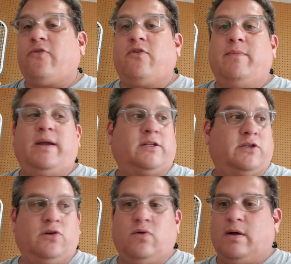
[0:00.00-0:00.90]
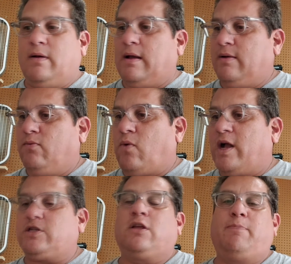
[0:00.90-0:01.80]
for me to
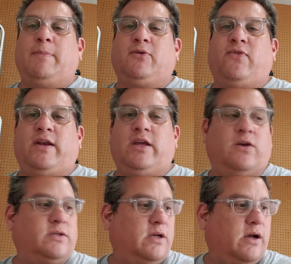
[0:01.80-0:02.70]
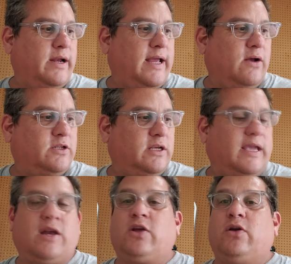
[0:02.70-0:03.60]
watch other people's videos on how to
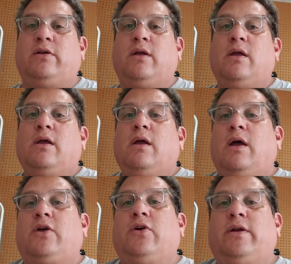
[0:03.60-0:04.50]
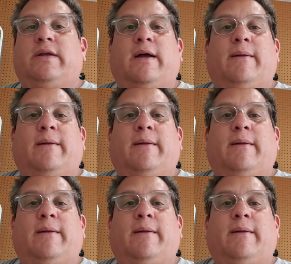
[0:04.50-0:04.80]
get a good